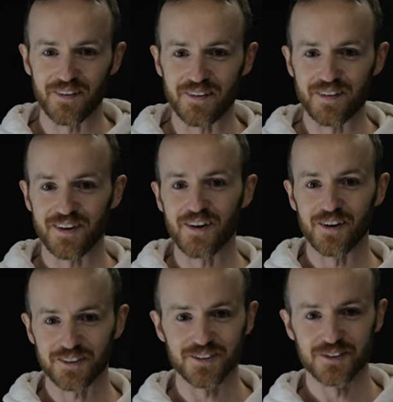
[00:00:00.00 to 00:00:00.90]
very, very
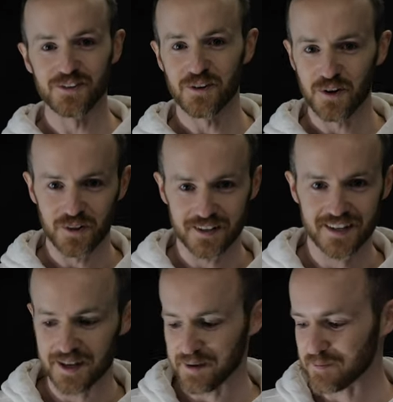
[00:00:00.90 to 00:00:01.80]
hard to do all the
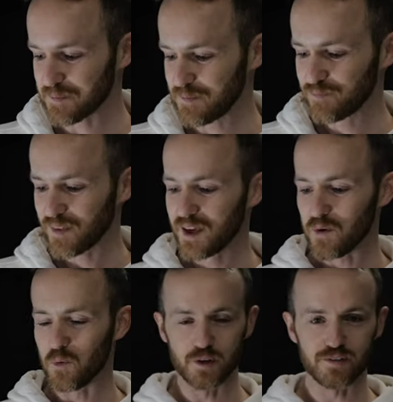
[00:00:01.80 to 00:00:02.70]
time.
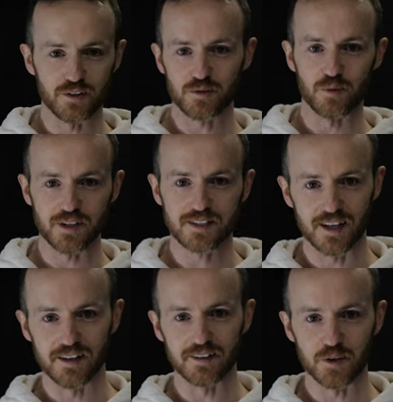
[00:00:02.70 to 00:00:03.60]
What if you just want to
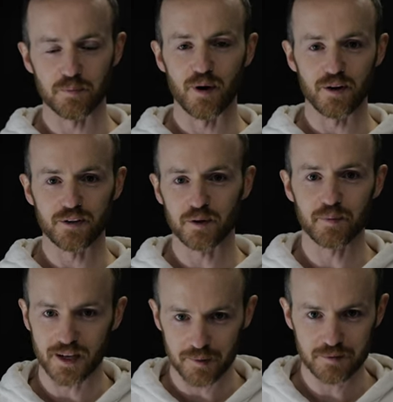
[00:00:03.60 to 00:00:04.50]
tell your partner to
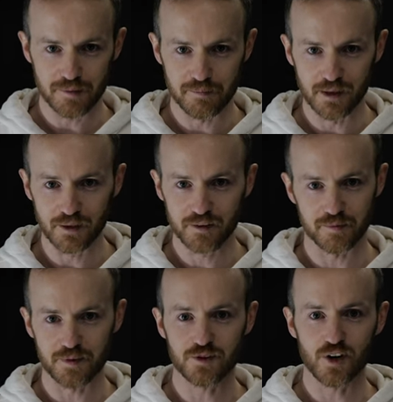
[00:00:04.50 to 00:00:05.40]
pick up some milk
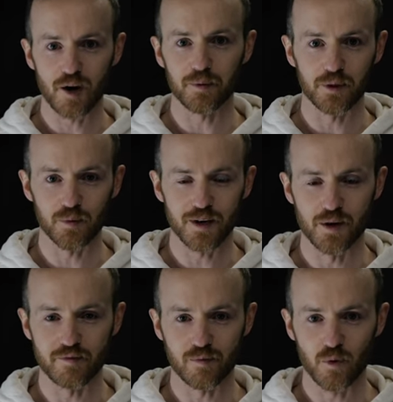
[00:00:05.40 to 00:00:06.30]
from the shop on their way
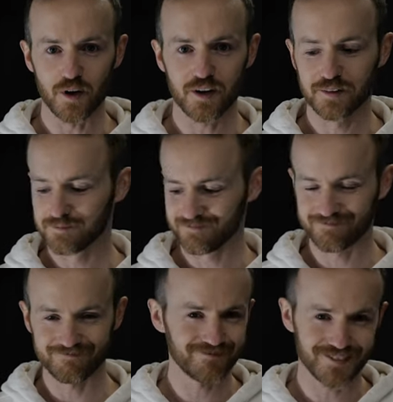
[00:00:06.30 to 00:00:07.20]
home from work?
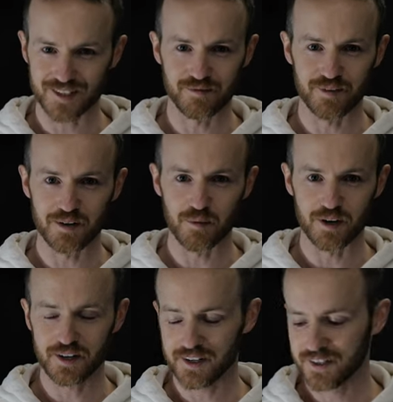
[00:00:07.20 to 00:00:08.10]
Doesn't really
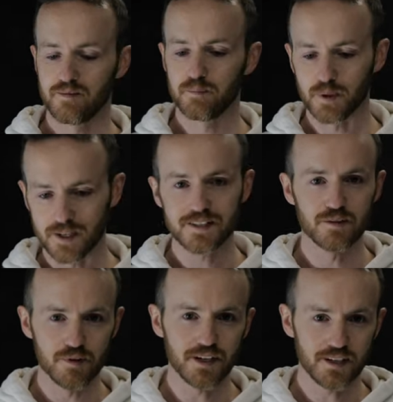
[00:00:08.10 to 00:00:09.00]
work. But it is a
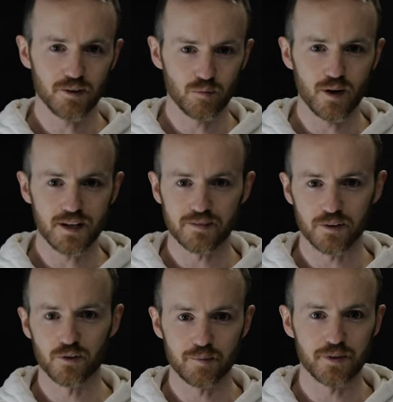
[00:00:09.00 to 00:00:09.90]
really good way of
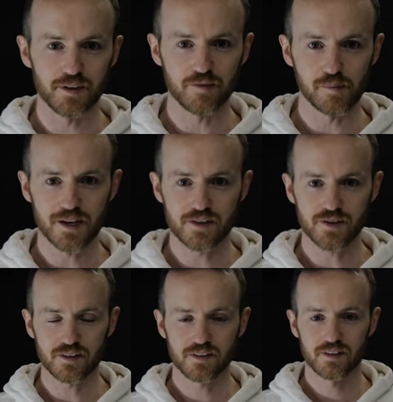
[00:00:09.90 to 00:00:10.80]
encrypted
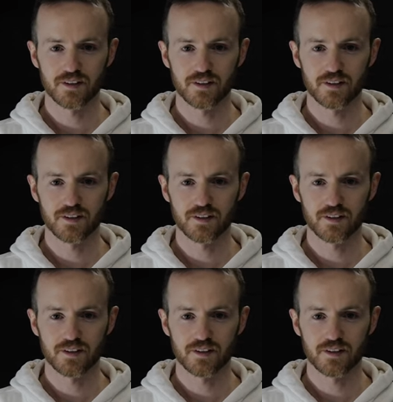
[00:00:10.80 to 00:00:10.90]
information.